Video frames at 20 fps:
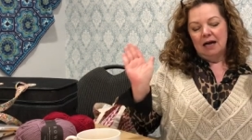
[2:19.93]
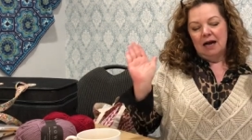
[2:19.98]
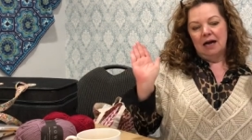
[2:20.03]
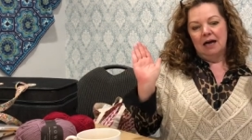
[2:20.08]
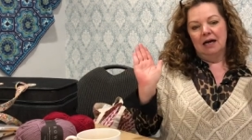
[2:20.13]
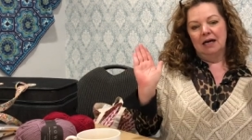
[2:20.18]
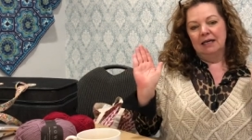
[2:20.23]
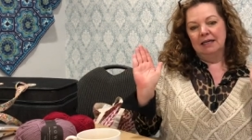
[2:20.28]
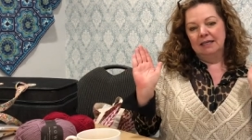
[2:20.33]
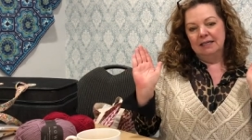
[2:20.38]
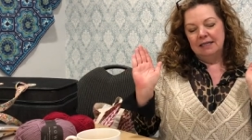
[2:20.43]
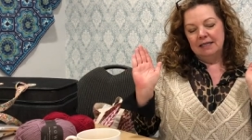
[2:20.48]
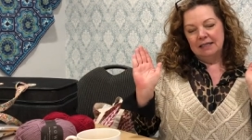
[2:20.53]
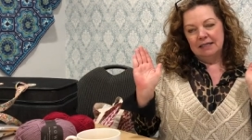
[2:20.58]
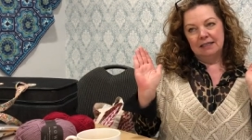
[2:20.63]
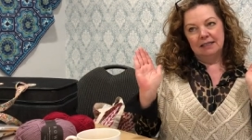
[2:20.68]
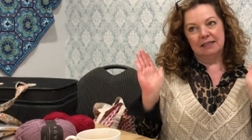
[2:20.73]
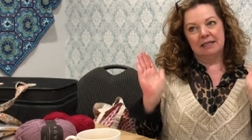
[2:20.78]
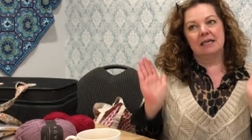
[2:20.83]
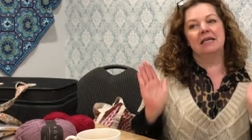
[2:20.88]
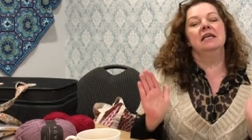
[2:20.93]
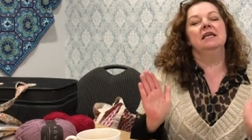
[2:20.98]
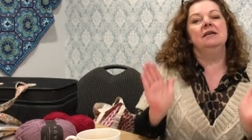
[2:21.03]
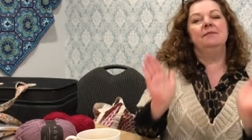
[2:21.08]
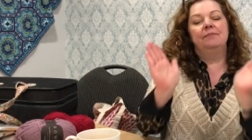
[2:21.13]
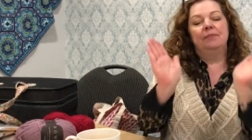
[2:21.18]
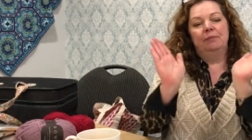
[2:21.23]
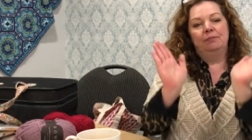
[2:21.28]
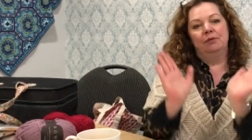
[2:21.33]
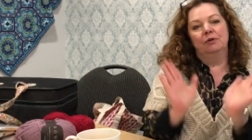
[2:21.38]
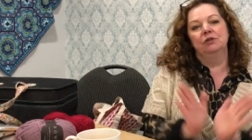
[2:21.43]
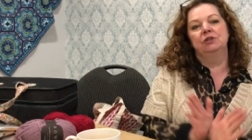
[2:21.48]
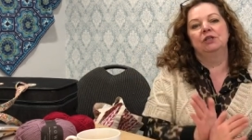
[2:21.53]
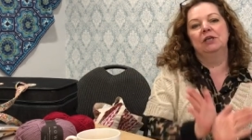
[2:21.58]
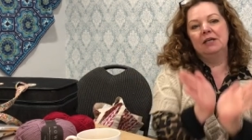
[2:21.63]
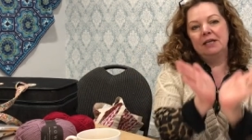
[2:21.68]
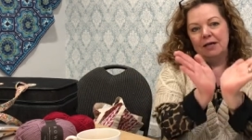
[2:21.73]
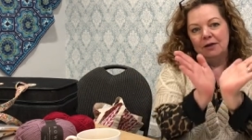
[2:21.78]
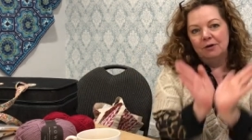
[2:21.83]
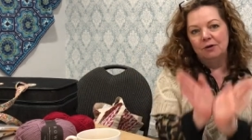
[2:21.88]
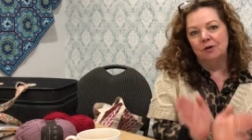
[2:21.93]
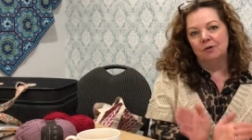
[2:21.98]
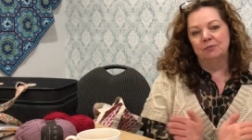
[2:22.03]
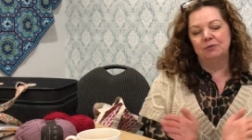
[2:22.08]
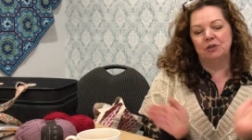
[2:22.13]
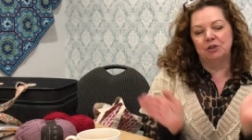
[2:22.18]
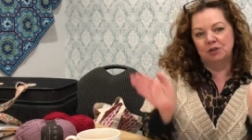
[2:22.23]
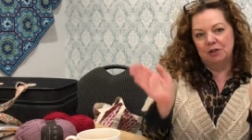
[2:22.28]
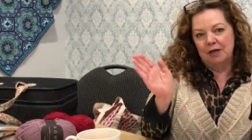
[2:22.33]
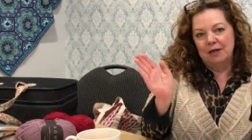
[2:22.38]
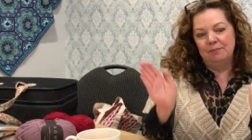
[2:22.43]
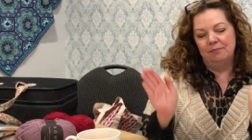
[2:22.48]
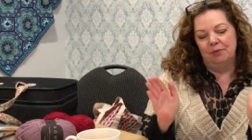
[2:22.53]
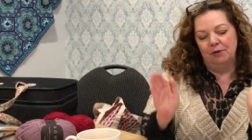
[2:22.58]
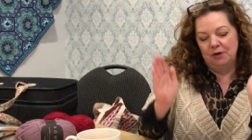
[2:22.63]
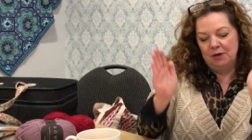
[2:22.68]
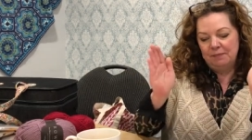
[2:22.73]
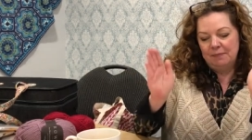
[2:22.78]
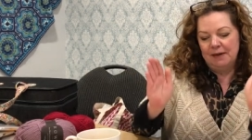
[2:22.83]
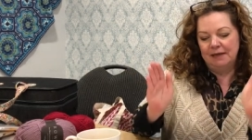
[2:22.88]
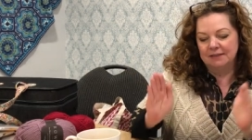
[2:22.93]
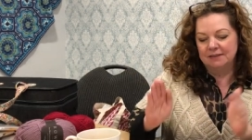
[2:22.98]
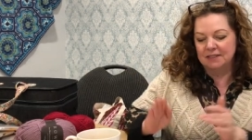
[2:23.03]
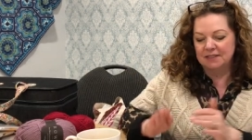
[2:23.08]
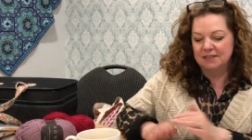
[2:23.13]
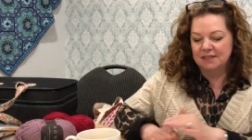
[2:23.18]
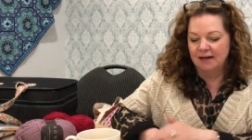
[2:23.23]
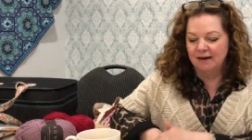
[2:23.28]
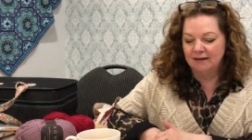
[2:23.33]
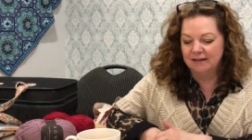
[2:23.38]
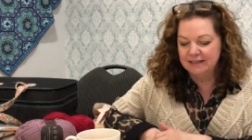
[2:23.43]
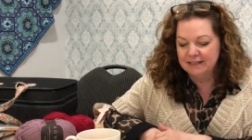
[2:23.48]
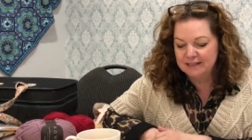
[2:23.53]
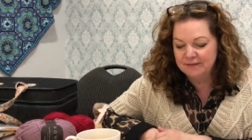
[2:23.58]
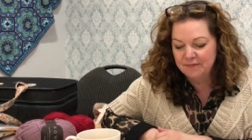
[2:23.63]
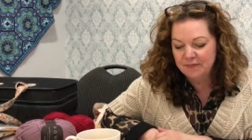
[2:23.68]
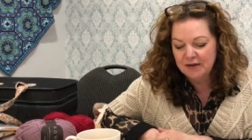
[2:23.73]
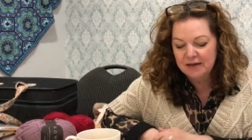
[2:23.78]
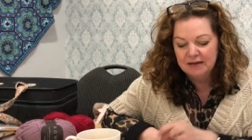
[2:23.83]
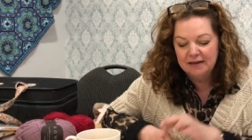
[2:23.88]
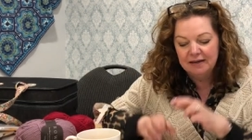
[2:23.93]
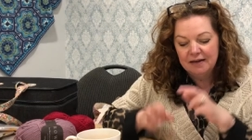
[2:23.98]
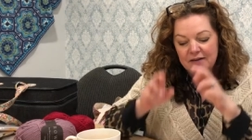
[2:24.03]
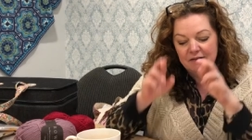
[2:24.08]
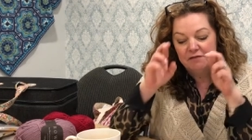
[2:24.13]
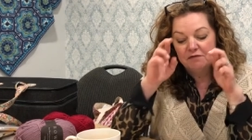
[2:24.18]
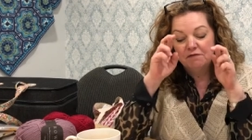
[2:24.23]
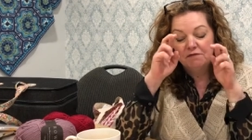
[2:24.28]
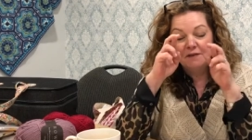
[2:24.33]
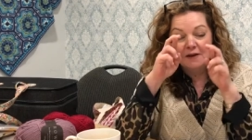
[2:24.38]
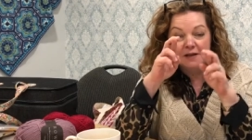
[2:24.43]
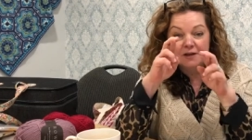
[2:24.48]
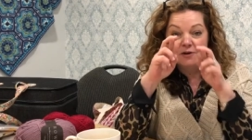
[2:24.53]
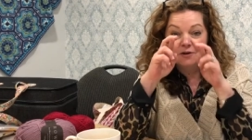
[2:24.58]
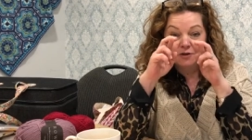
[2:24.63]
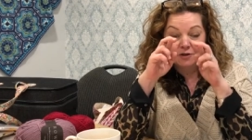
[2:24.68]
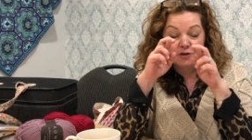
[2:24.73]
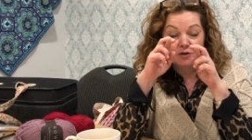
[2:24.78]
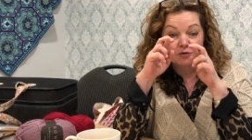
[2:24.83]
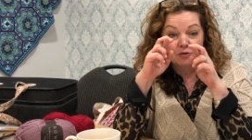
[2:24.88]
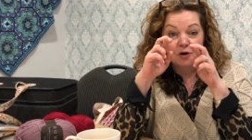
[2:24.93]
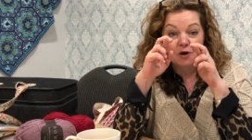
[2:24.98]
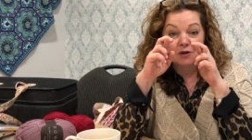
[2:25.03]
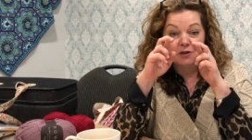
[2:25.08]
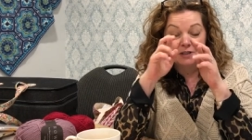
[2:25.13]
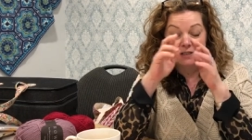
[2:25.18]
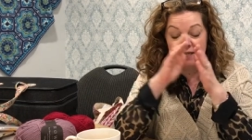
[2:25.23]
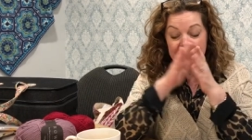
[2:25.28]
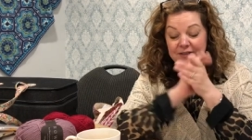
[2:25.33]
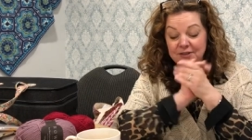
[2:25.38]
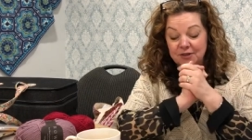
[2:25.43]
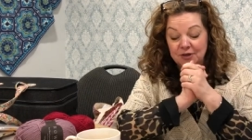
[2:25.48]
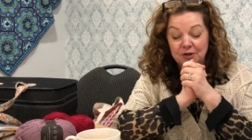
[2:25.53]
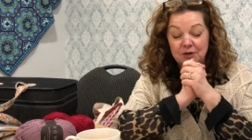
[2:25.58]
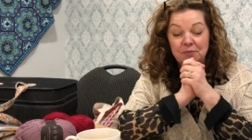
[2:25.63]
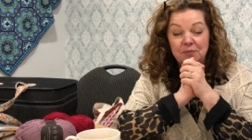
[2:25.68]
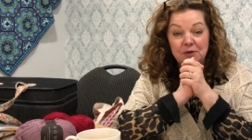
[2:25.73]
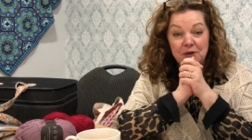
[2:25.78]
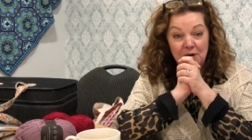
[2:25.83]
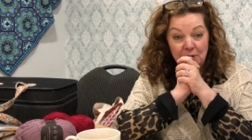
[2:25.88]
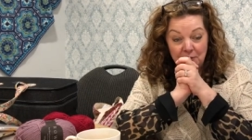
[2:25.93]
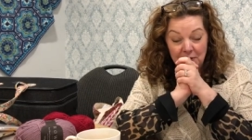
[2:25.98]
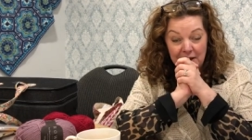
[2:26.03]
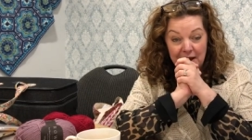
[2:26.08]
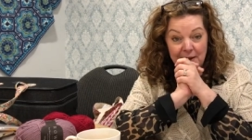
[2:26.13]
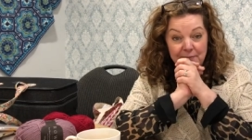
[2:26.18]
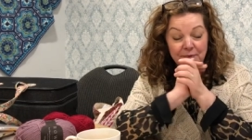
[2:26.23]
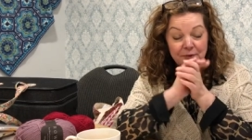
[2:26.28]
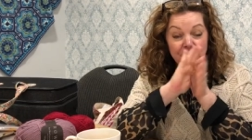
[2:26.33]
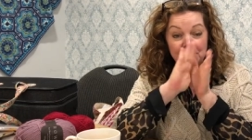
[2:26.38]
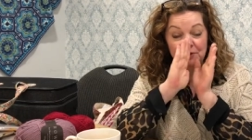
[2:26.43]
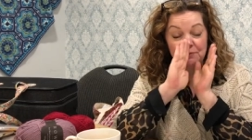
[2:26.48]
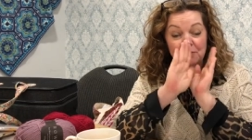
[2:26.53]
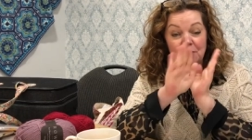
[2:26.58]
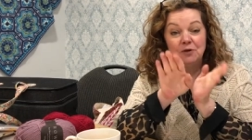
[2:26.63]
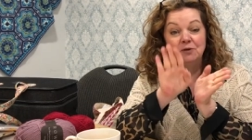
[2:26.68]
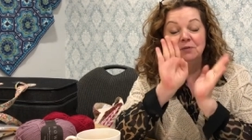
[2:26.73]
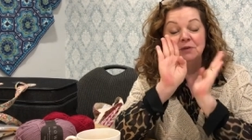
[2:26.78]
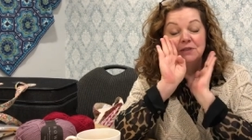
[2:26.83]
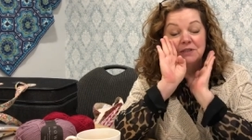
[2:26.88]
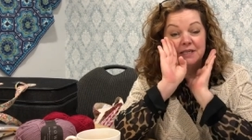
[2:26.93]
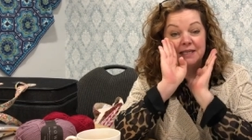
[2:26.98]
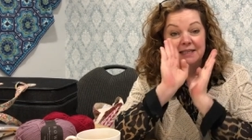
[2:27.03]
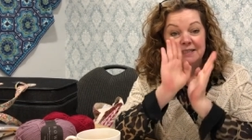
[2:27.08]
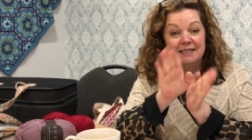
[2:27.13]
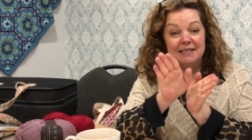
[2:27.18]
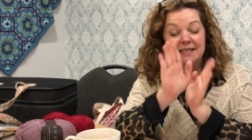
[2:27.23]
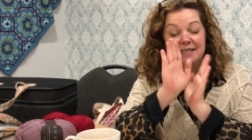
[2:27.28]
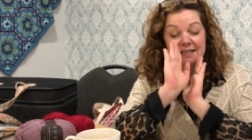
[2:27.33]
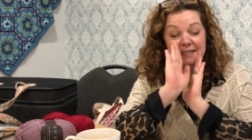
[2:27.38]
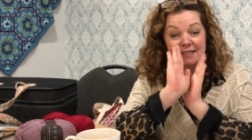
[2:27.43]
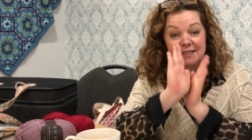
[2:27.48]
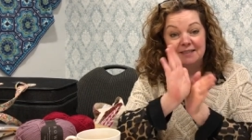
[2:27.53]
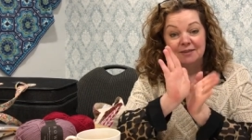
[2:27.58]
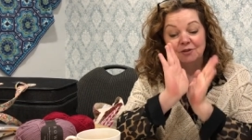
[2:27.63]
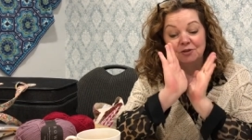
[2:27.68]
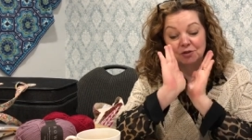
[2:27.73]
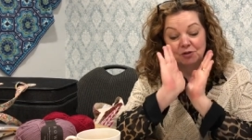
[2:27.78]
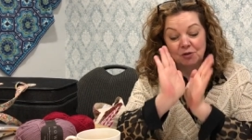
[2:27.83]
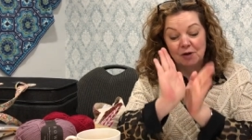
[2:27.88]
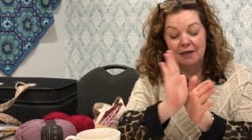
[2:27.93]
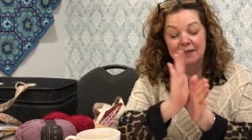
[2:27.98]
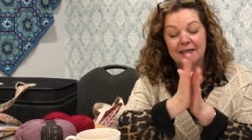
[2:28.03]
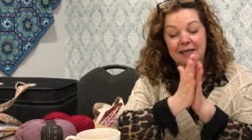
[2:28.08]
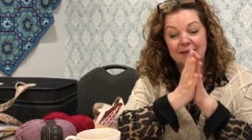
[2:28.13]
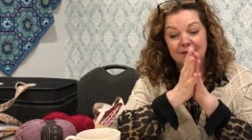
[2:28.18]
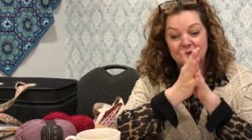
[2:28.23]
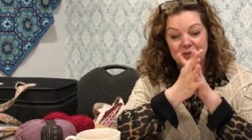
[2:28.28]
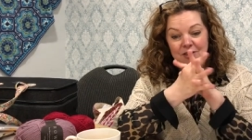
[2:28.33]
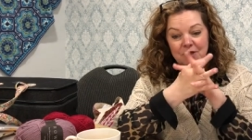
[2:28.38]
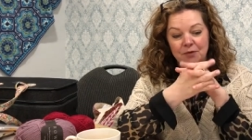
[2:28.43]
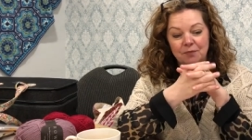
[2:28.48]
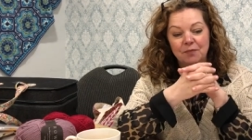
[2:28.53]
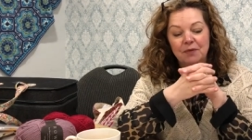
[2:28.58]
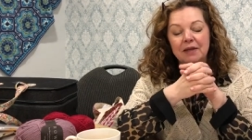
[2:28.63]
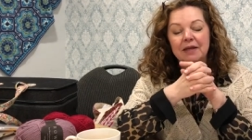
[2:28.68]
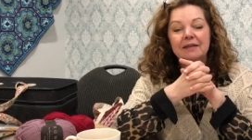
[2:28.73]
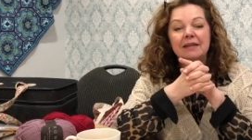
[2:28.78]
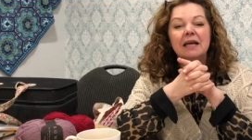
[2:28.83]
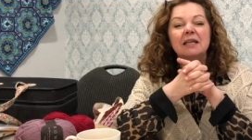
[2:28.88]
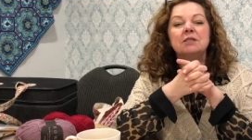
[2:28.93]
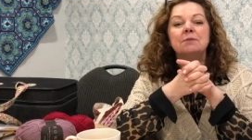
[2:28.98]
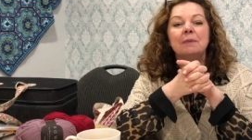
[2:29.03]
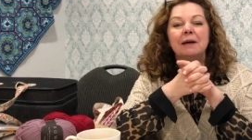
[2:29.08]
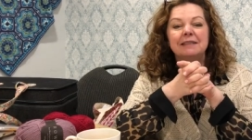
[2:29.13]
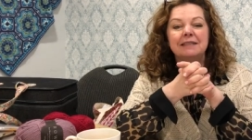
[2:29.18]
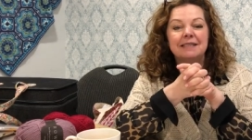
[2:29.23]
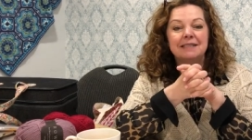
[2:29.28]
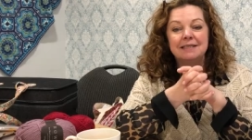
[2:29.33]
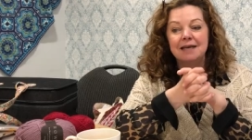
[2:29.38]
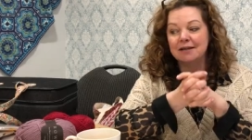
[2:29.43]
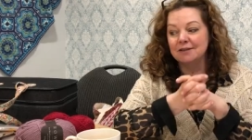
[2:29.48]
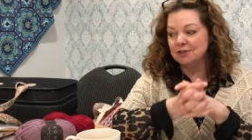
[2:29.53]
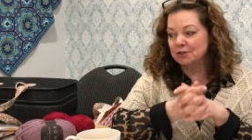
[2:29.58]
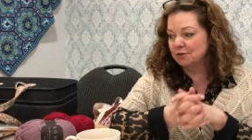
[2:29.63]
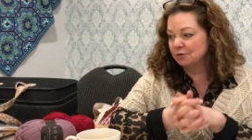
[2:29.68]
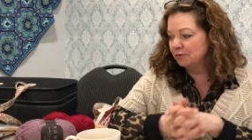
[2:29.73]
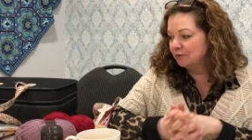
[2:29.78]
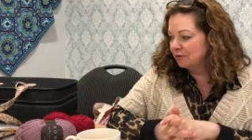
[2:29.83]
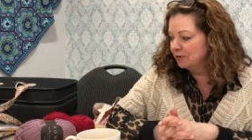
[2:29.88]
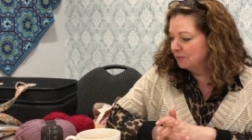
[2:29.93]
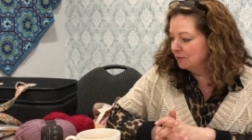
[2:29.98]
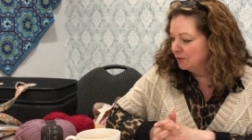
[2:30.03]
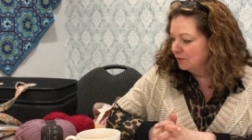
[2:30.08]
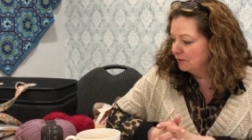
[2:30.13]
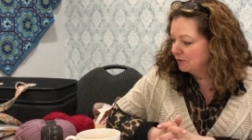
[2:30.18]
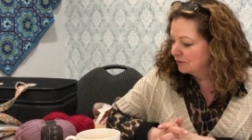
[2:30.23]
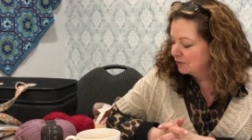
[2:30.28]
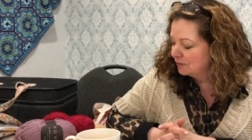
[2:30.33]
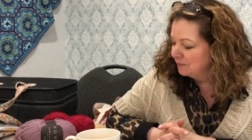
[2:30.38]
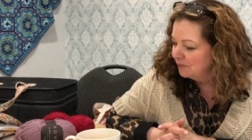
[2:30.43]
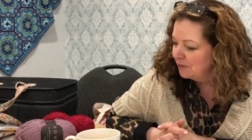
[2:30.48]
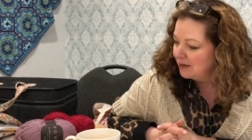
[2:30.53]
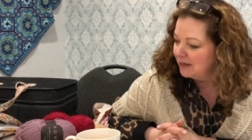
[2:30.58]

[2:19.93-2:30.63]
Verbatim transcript: I keep pushing it up to try and put it back to size. Fingers crossed it's going to be okay, but at the moment it is still drying. So that's my disaster of the month.